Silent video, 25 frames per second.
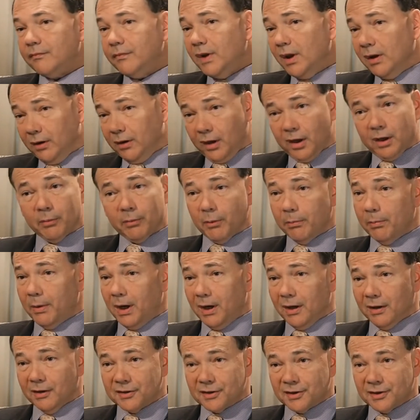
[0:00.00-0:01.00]
labor
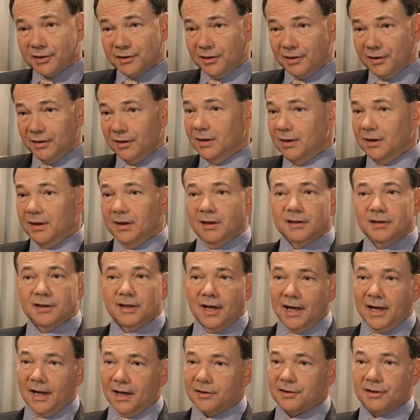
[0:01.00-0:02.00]
policy,
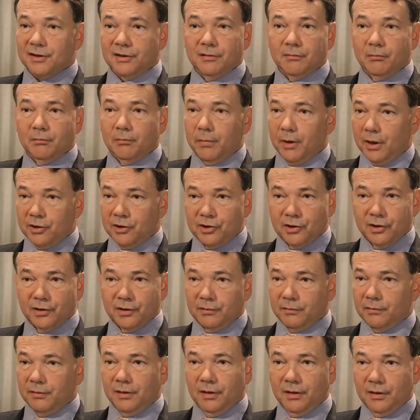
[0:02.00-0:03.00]
tax and budget
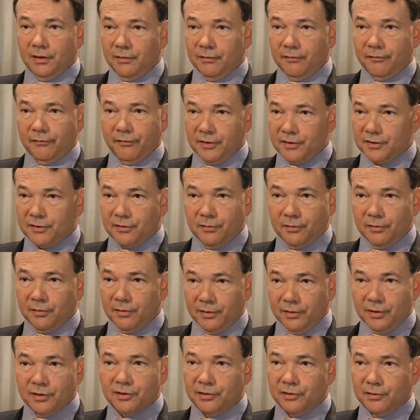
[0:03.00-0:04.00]
and fiscal
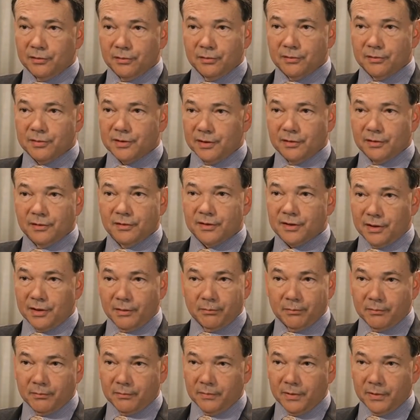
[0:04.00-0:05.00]
issues and
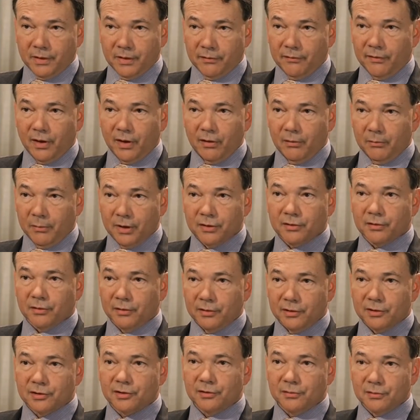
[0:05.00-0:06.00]
some environmental
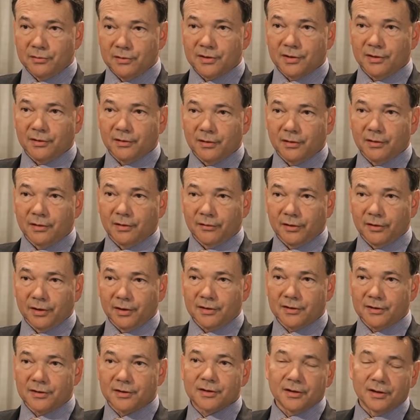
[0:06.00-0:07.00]
issues and
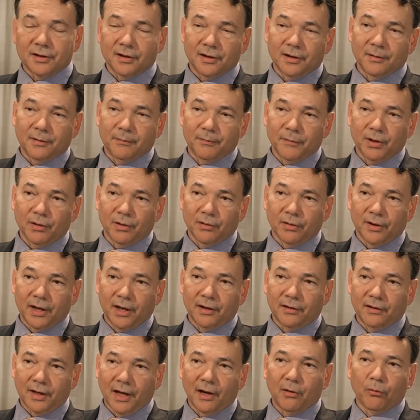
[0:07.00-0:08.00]
things,
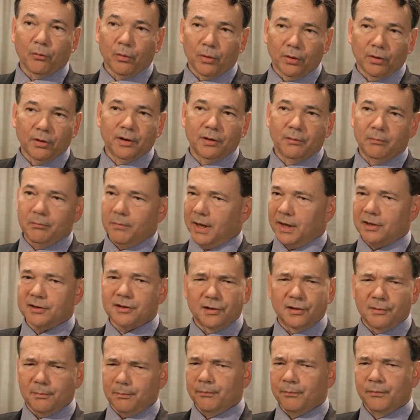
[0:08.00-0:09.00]
that really makes
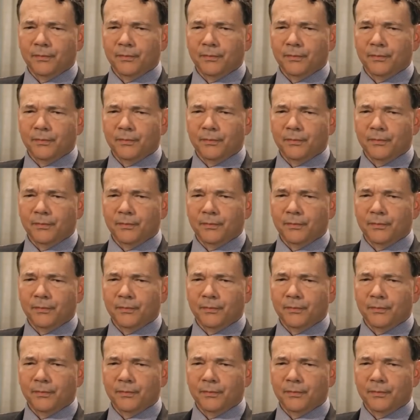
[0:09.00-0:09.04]
up